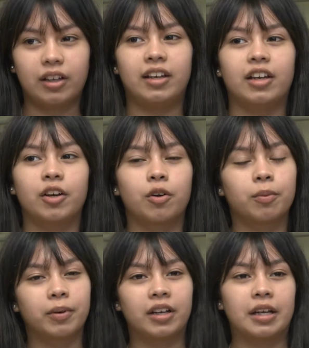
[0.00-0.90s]
It
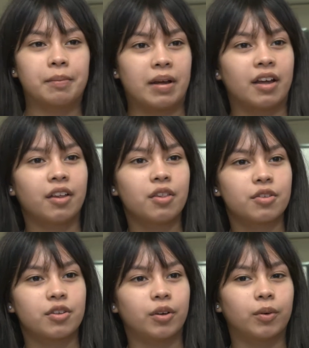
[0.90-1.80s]
incorporated math,
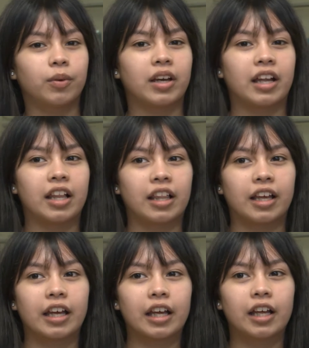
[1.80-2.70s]
so we kind
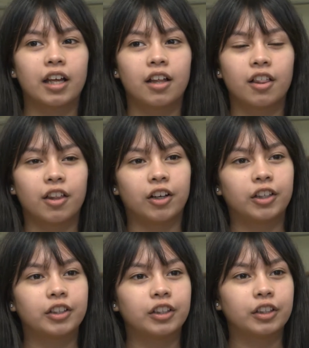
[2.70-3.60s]
of like
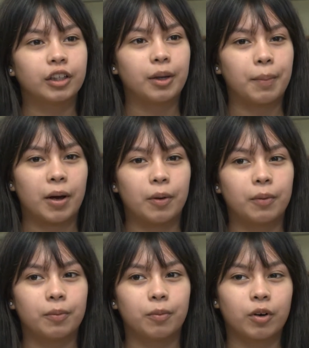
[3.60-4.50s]
learned about
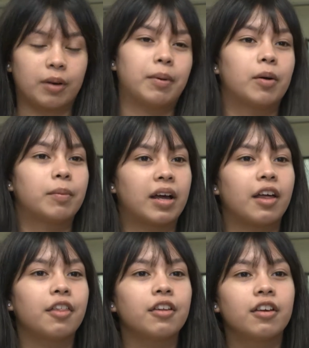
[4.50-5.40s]
more about
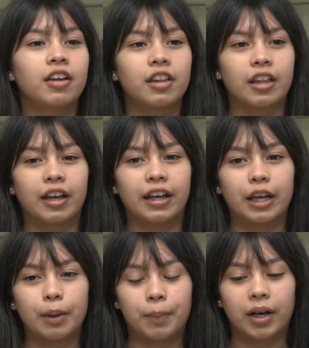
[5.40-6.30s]
math,
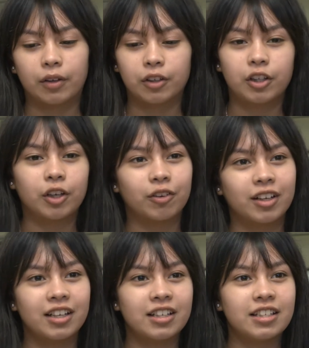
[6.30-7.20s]
like about the
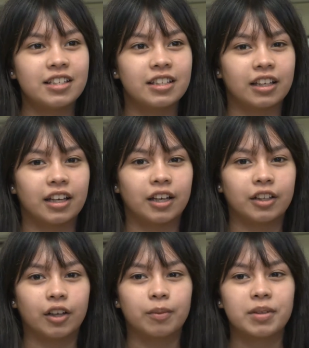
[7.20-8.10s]
degrees
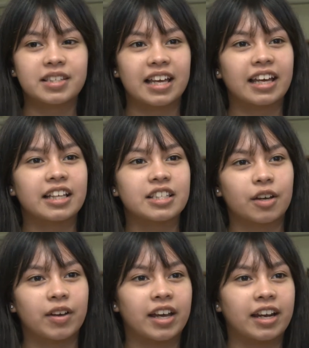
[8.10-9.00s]
and um, the seconds
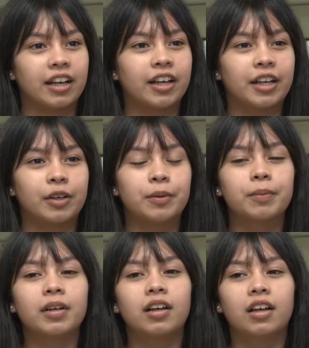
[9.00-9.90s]
that we had to add up.
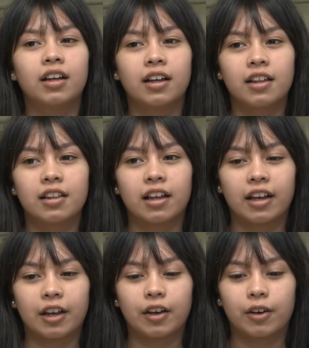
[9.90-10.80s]

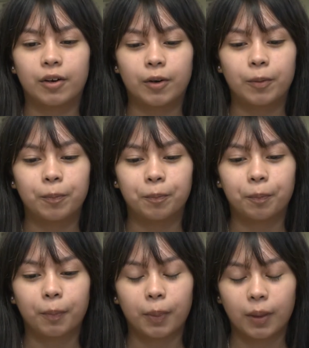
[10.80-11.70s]
Like um,
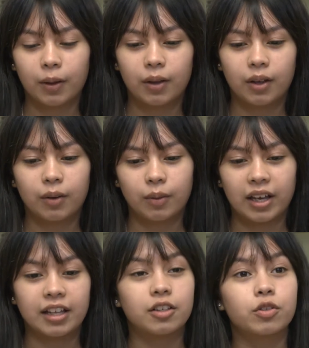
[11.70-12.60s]
we
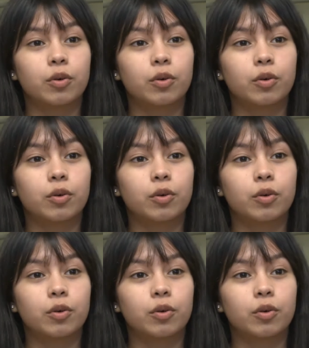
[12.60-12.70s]
had these